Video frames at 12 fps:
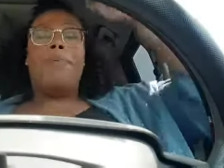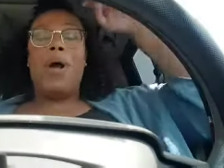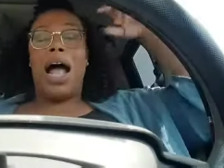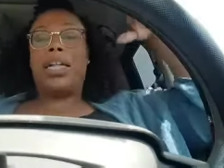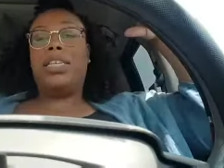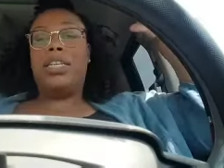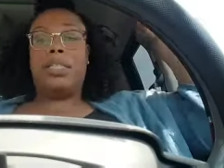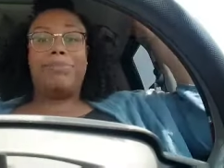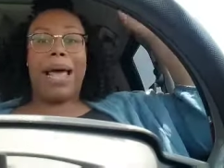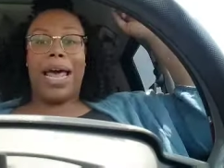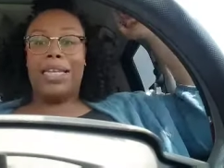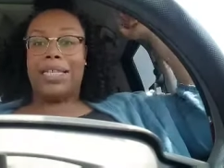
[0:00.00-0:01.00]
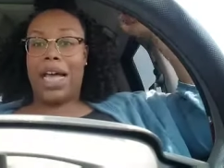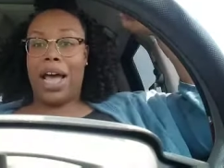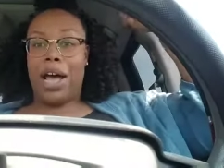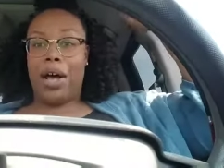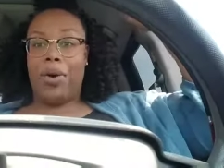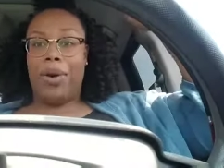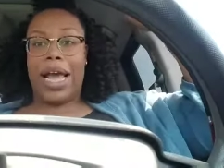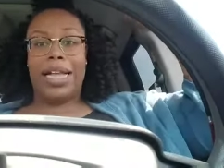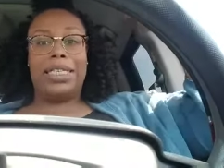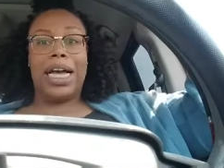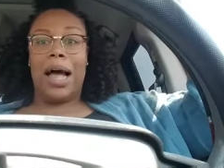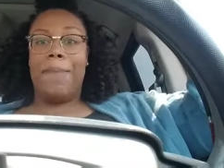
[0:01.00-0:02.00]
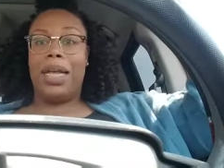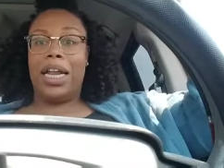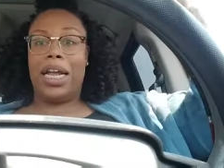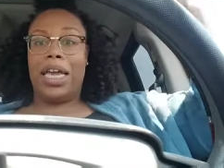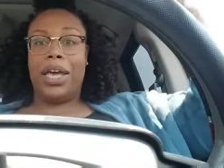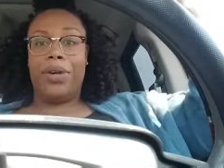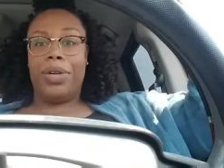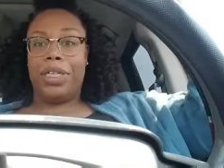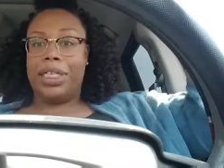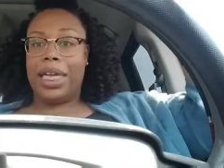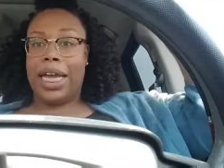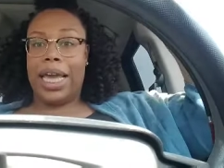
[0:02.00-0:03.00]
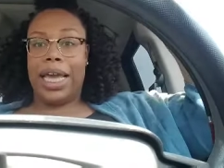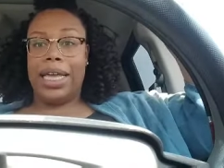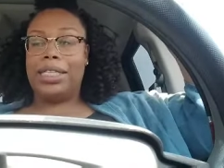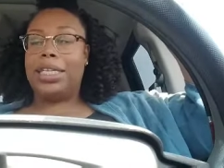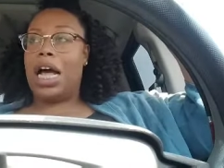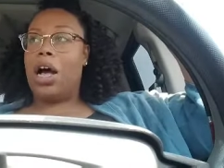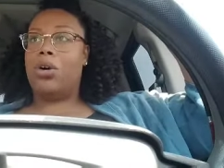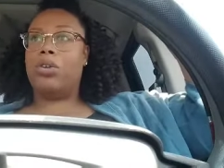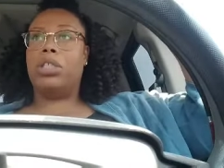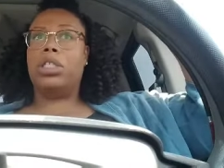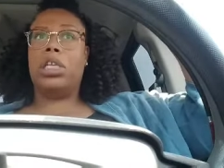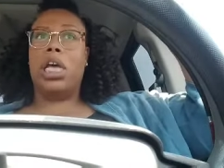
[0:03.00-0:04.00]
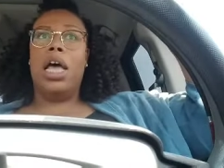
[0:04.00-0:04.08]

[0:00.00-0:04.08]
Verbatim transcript: Proctor's mad as hell that Tommy done killed this nigga in his house.